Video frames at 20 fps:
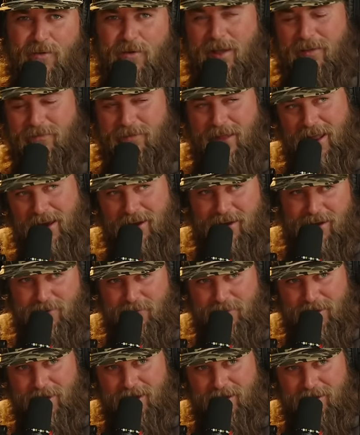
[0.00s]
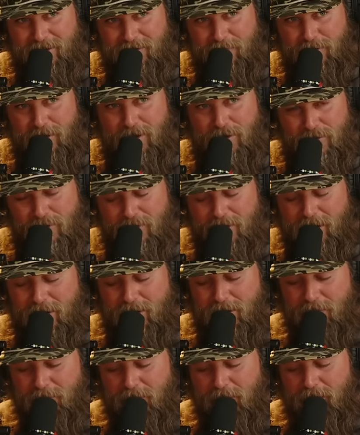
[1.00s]
we have the antelope hunt, pronghorn
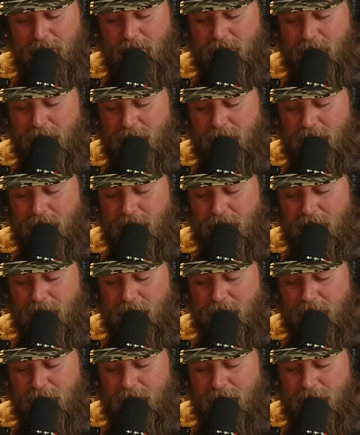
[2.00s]
antelope hunt.